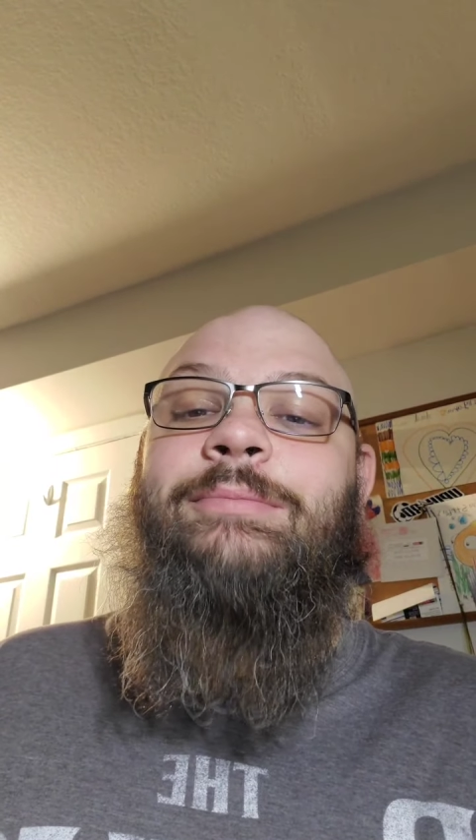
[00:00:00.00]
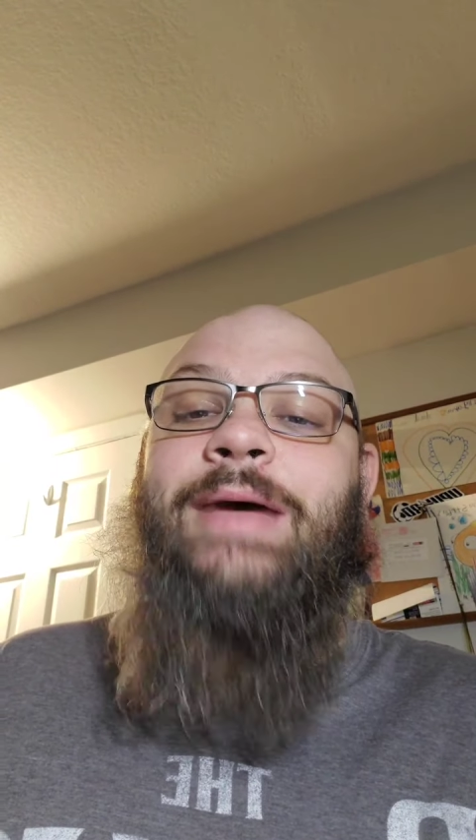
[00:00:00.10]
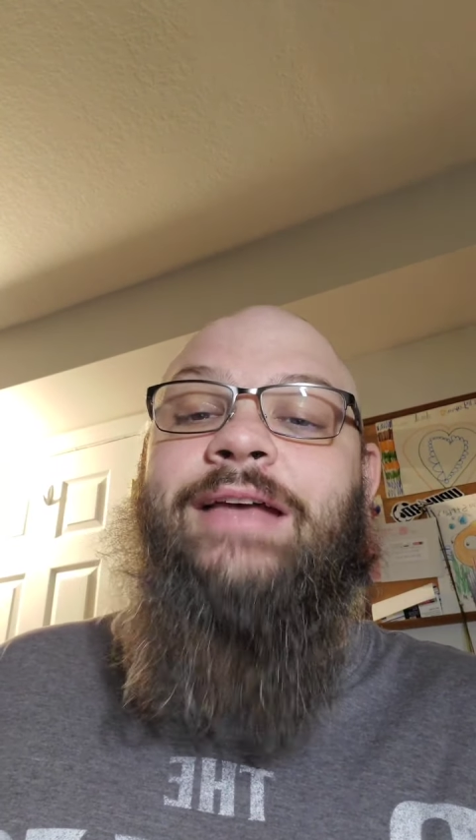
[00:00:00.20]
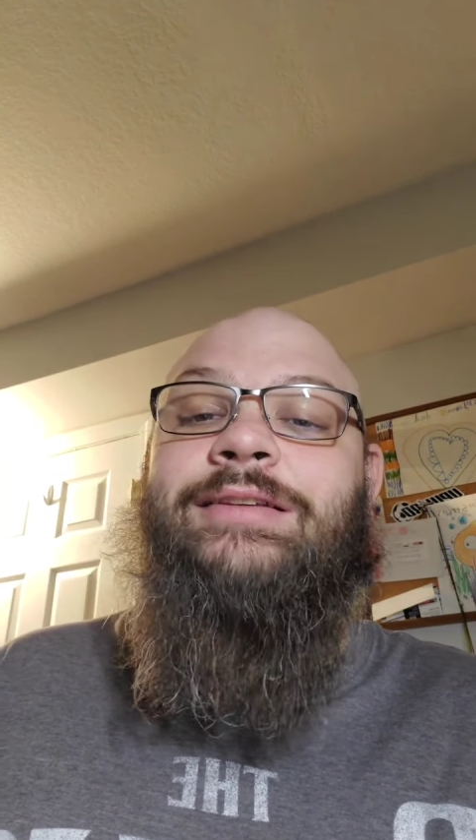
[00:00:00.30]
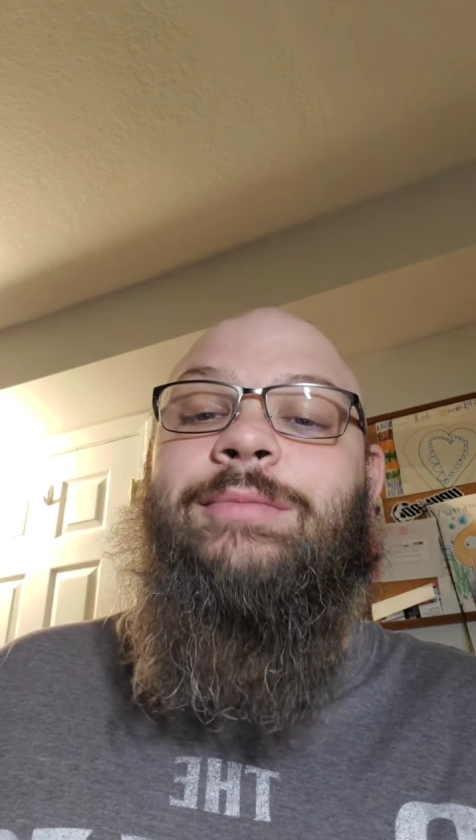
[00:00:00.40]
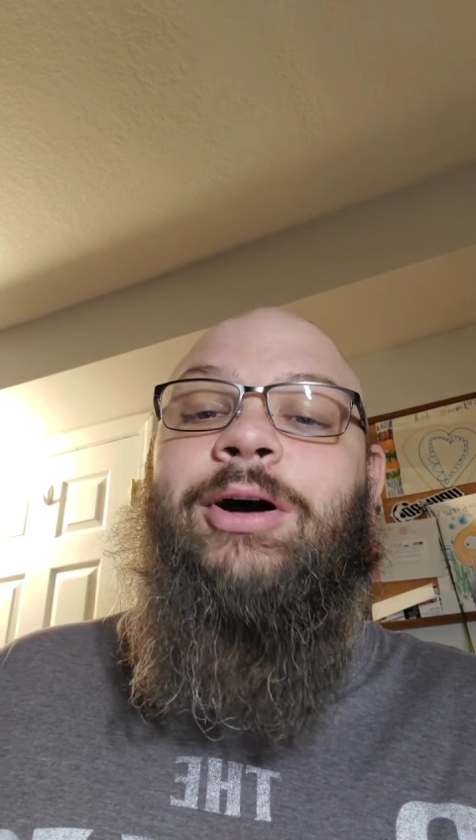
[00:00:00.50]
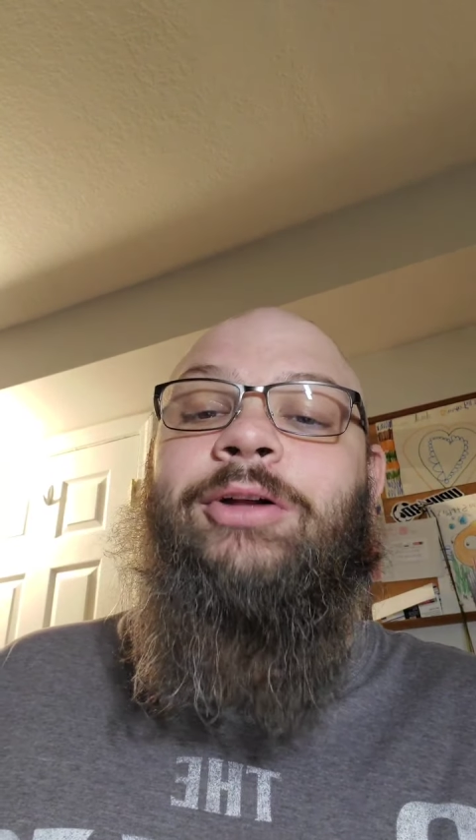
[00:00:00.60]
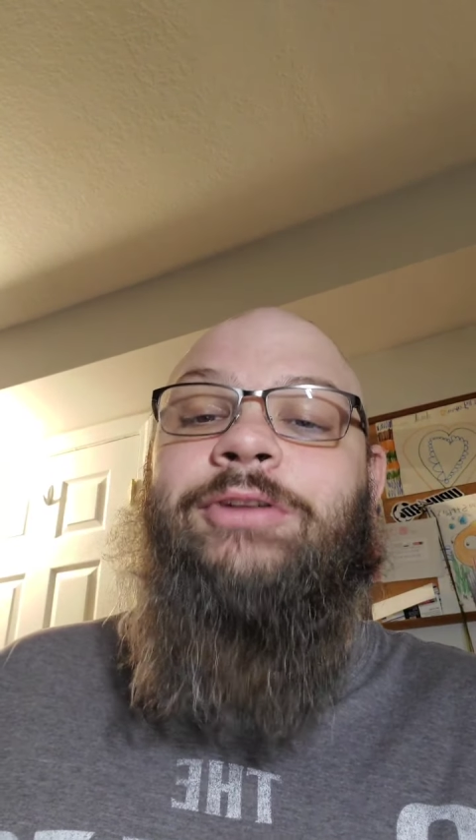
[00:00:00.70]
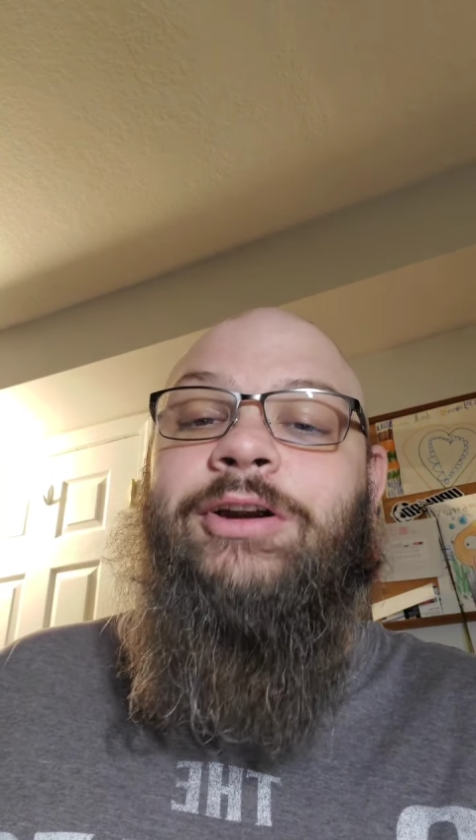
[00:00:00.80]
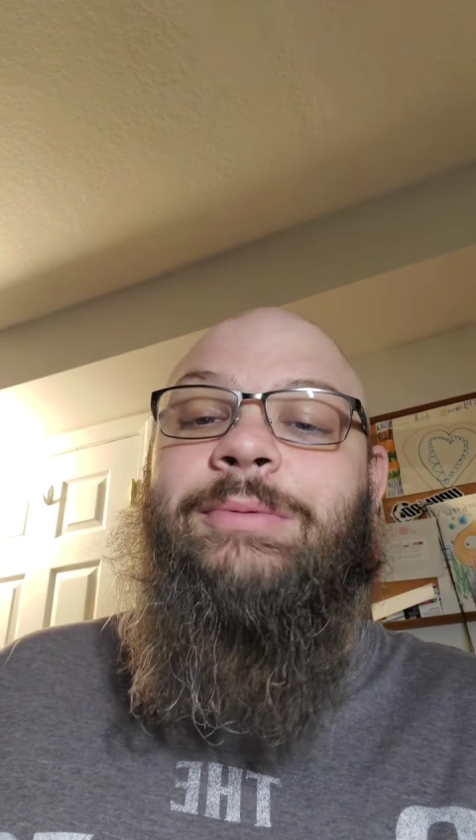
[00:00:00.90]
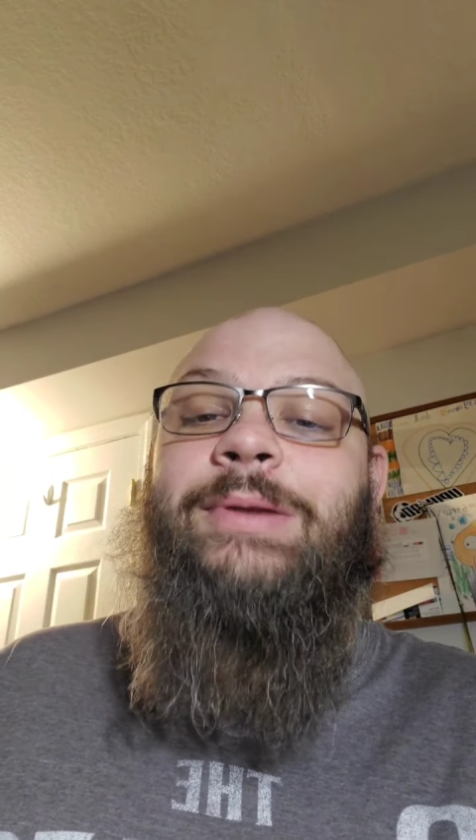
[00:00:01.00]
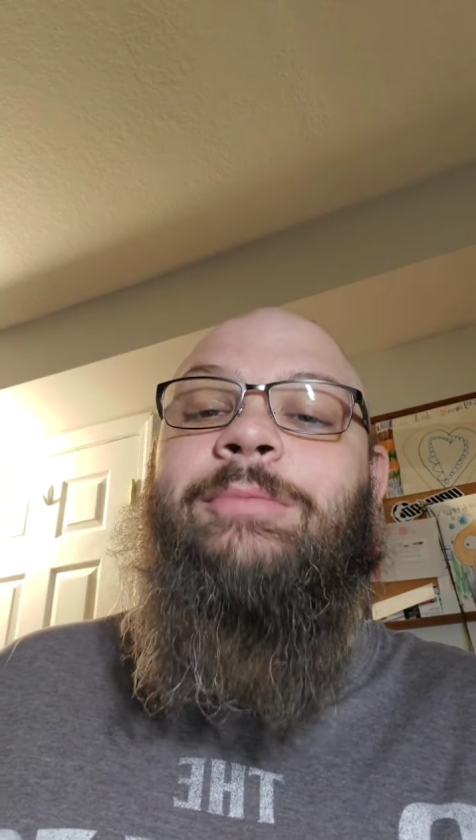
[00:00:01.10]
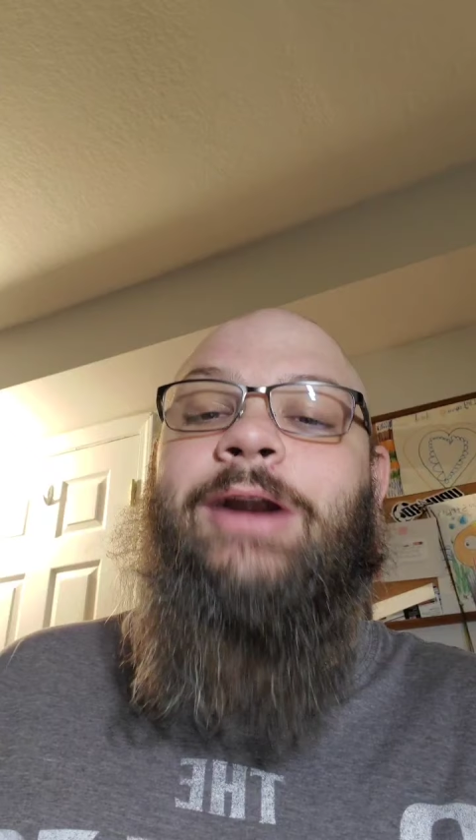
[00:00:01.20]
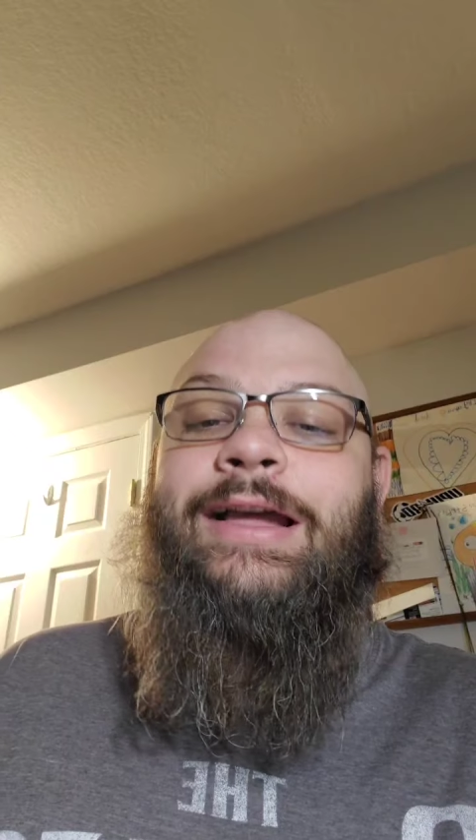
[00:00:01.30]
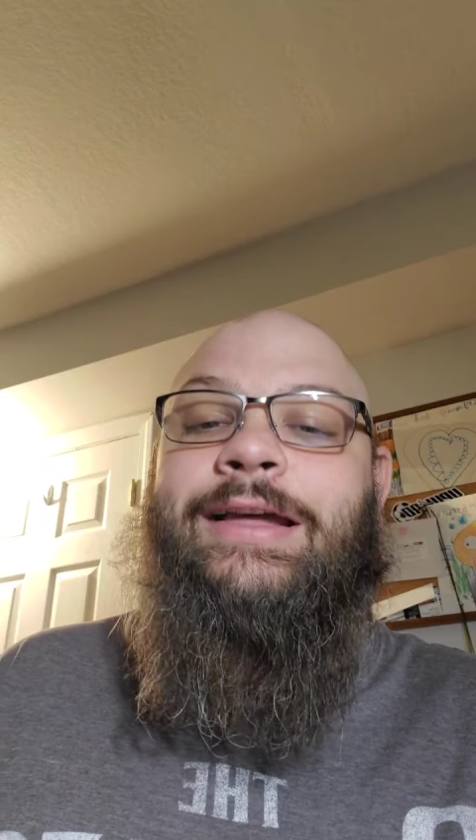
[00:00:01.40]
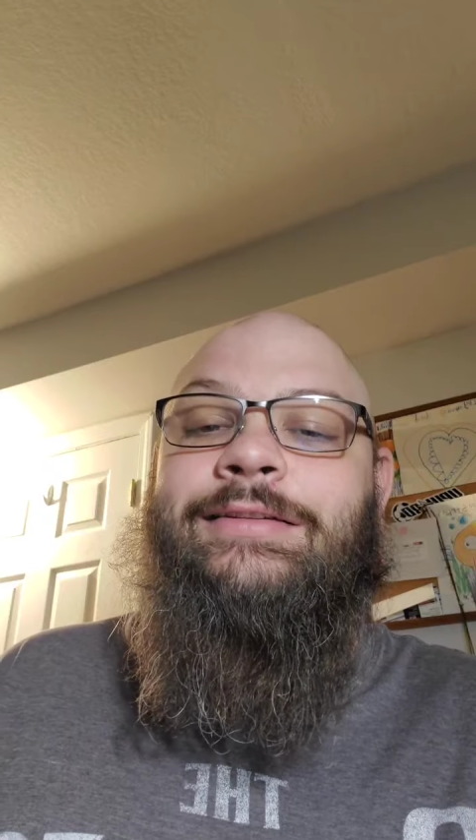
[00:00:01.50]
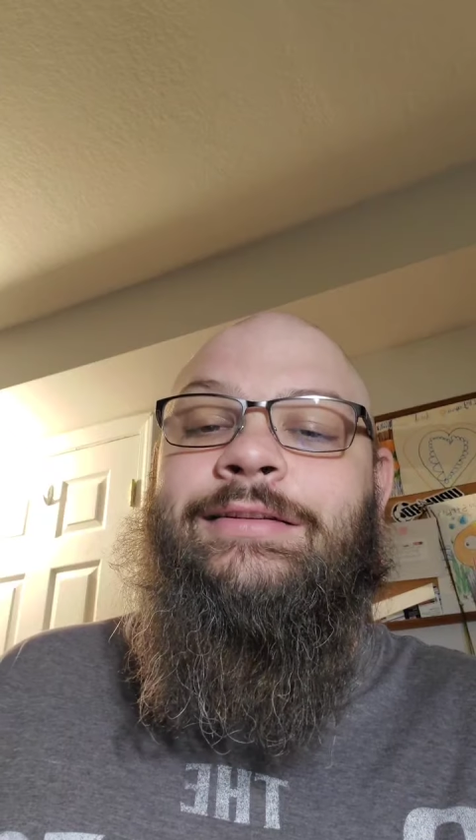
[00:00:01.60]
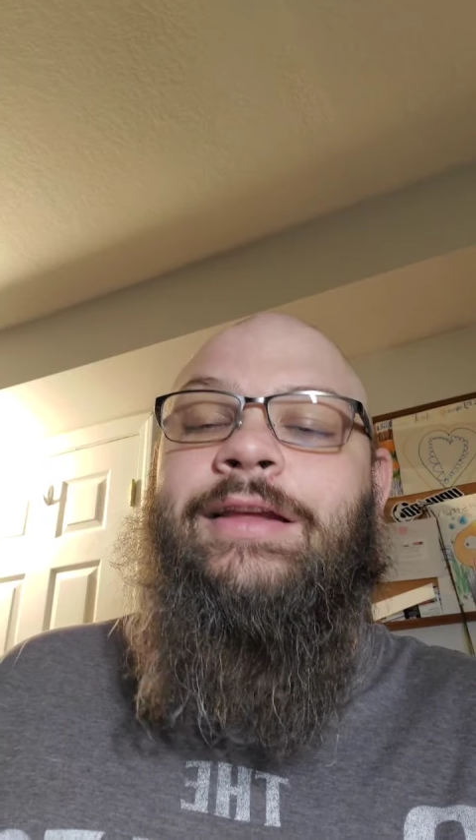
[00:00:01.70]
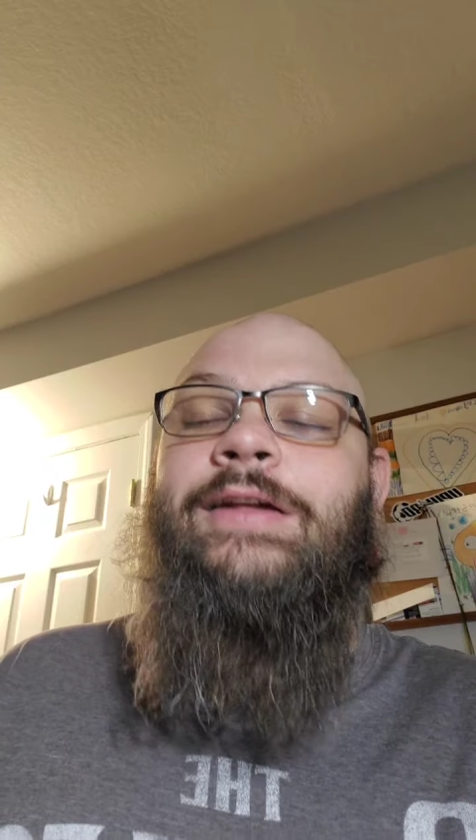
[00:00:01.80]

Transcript: basketball tournament brackets.